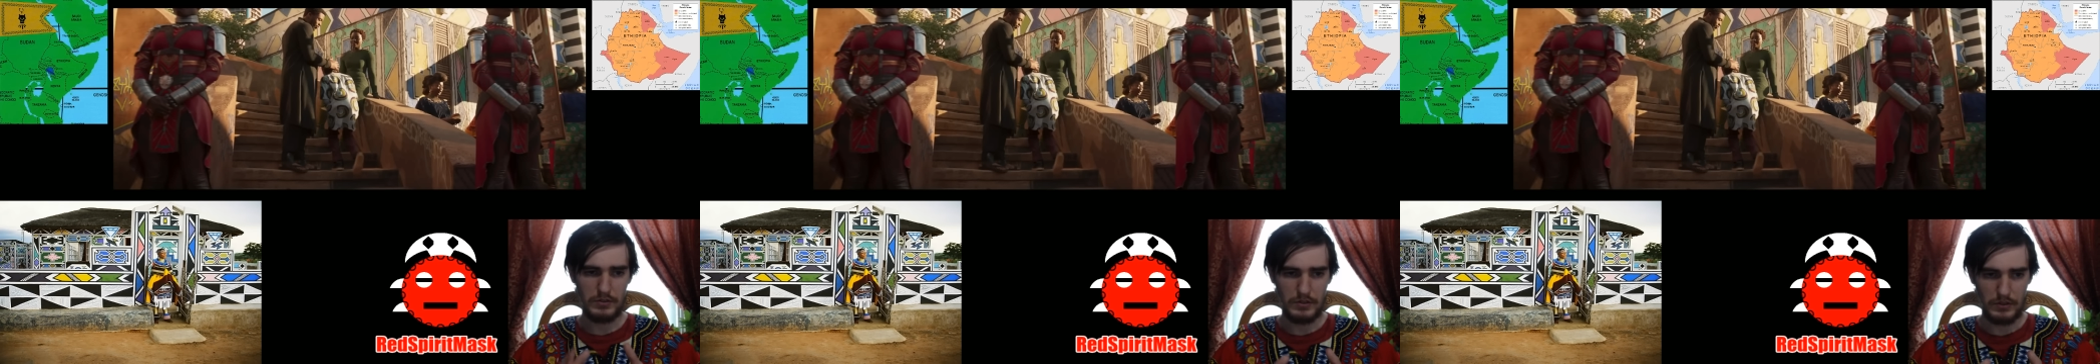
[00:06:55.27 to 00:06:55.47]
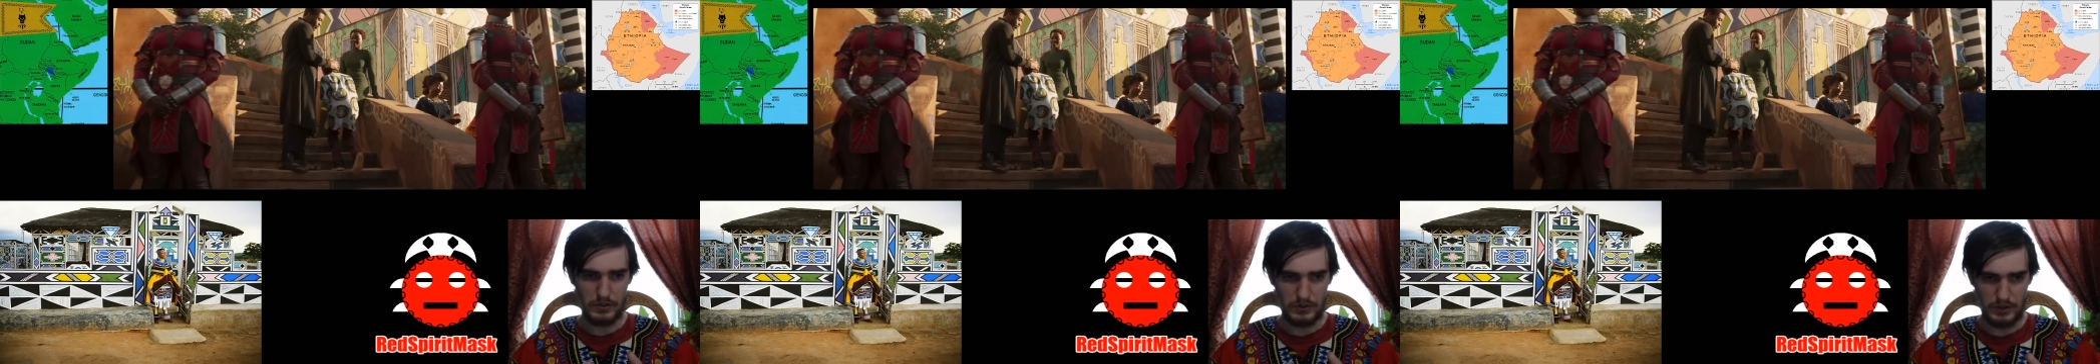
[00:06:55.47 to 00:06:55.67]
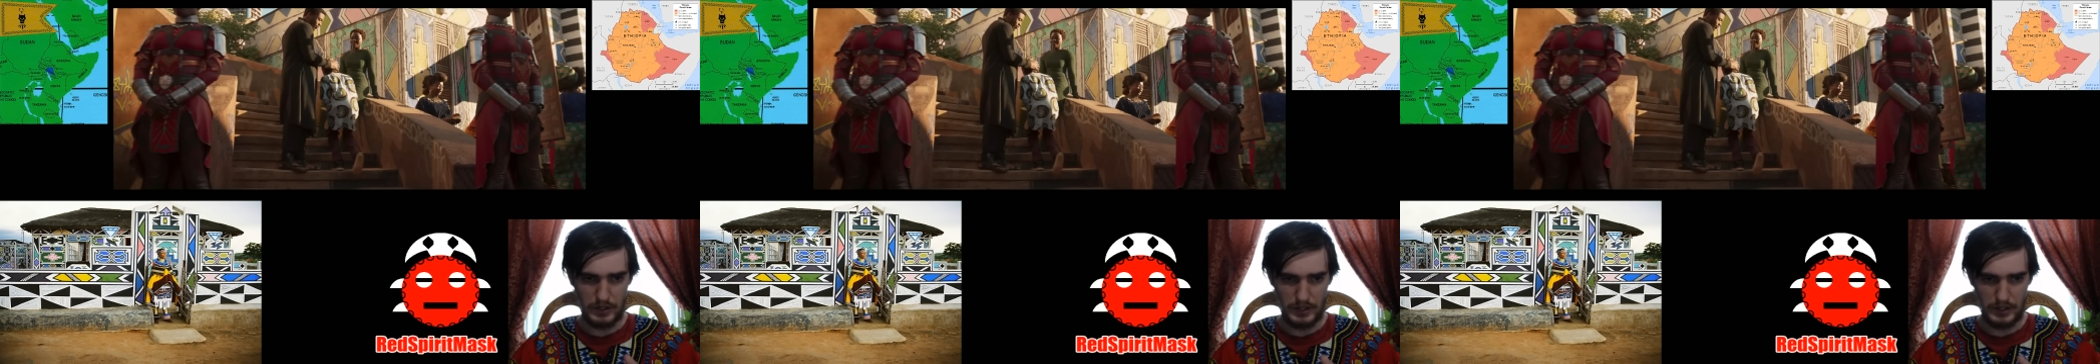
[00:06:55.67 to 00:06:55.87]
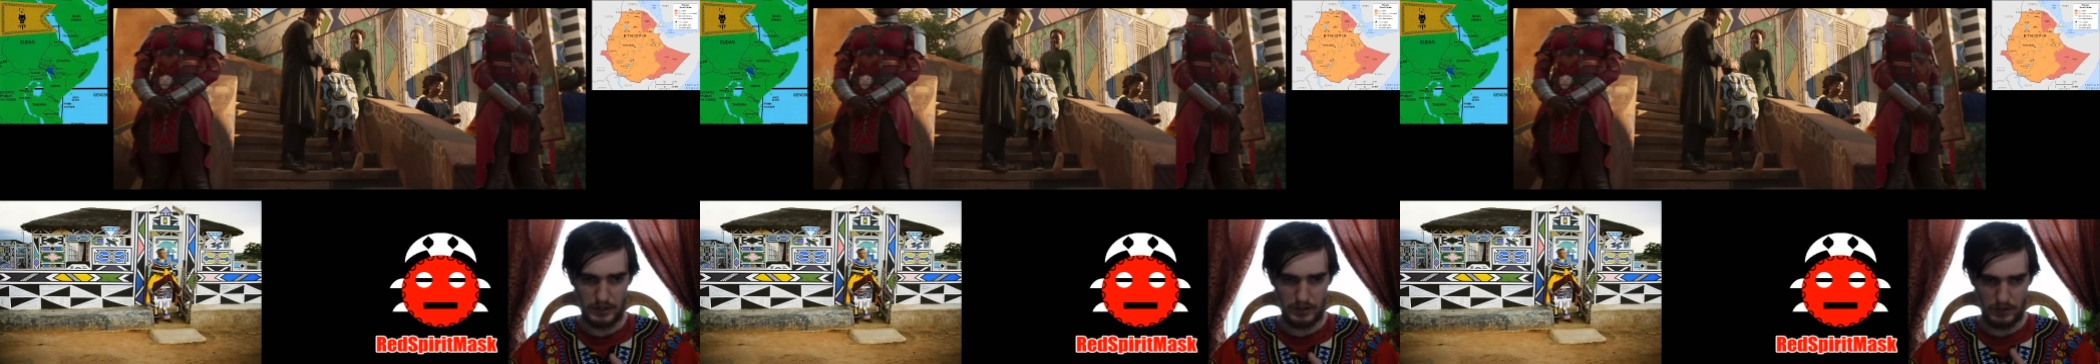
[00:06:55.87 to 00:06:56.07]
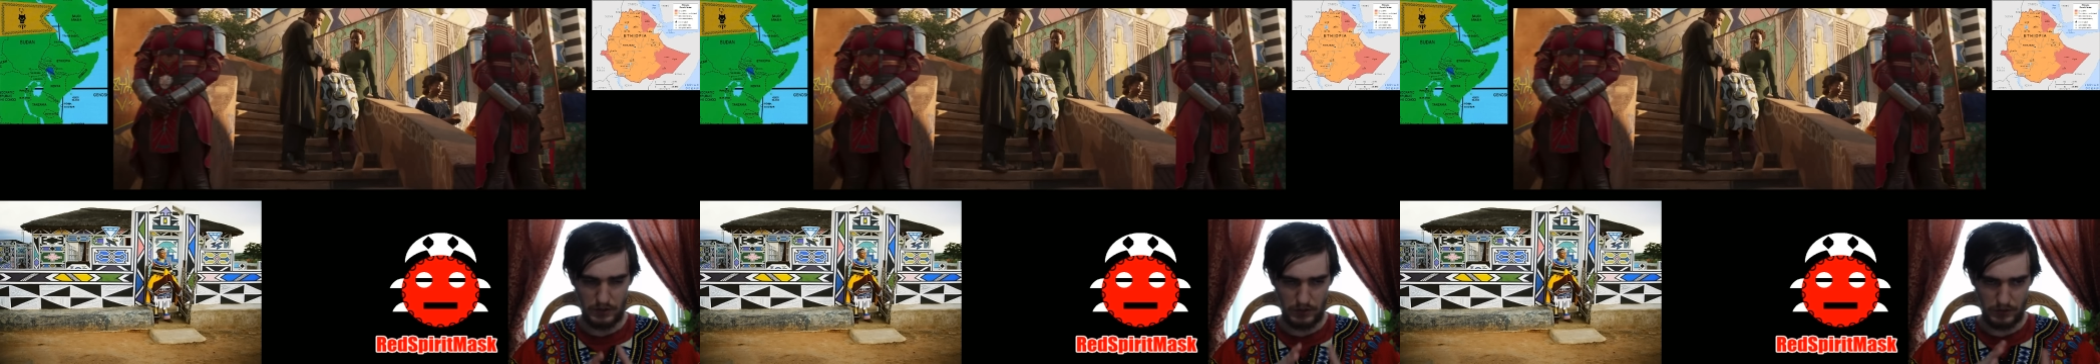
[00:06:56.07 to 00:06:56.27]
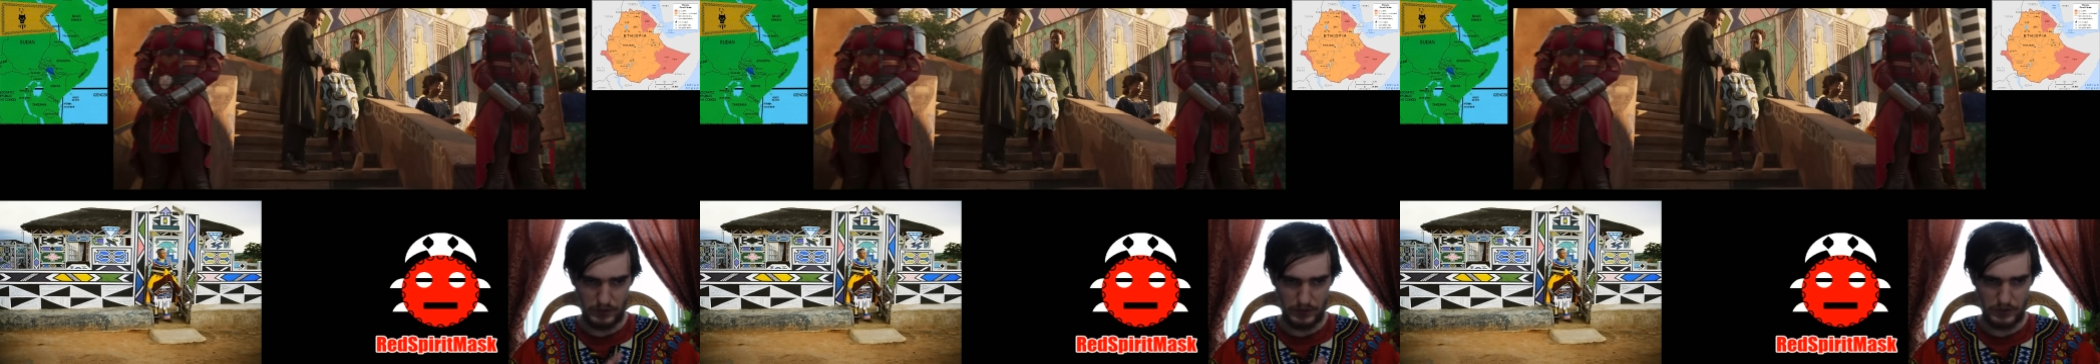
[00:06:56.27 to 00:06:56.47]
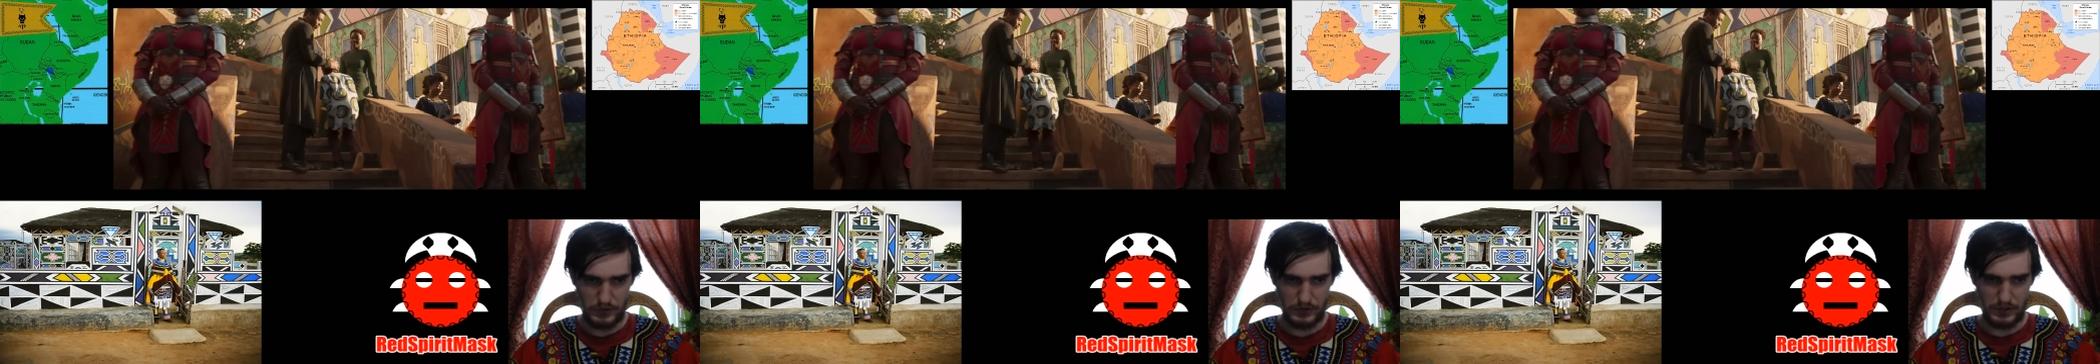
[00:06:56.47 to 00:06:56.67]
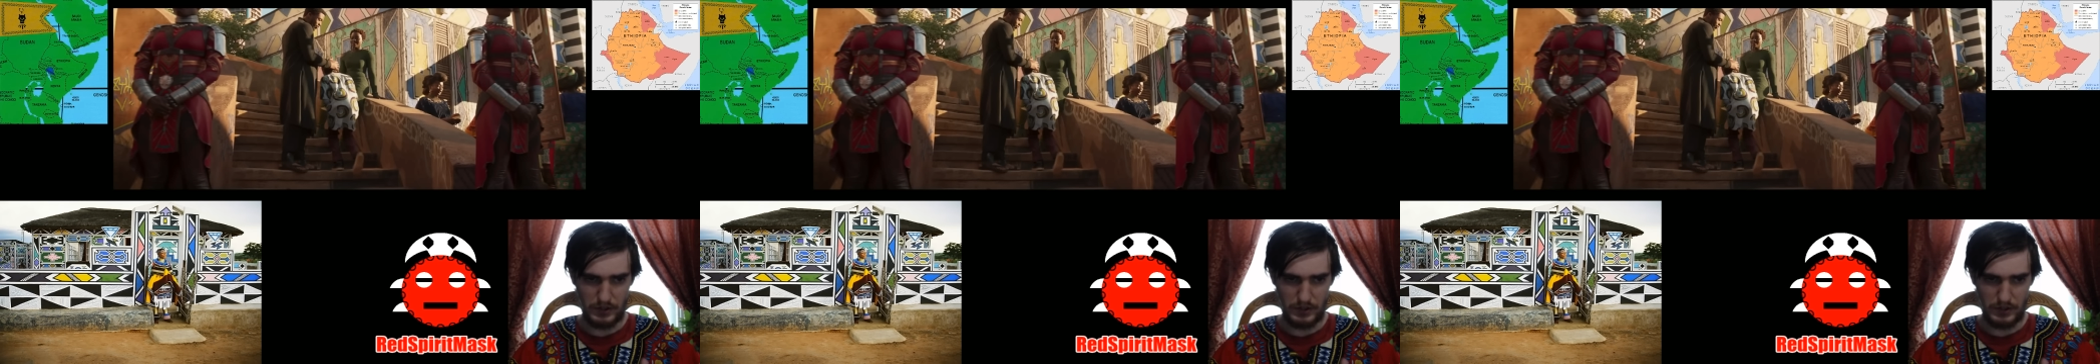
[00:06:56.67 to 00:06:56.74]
create all this